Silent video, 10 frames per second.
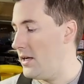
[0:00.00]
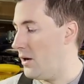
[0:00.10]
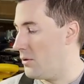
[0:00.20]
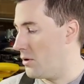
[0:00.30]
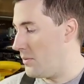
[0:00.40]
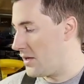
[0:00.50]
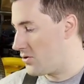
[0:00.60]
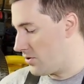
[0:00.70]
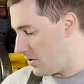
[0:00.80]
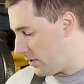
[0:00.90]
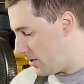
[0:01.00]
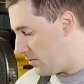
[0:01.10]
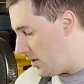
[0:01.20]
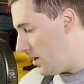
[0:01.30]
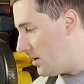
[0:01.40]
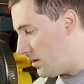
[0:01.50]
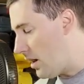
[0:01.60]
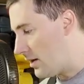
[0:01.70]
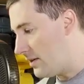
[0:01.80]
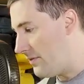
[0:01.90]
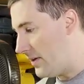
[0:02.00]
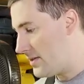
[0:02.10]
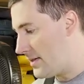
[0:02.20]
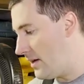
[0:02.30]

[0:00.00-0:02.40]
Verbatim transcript: Now we want to make sure that when you lock the fence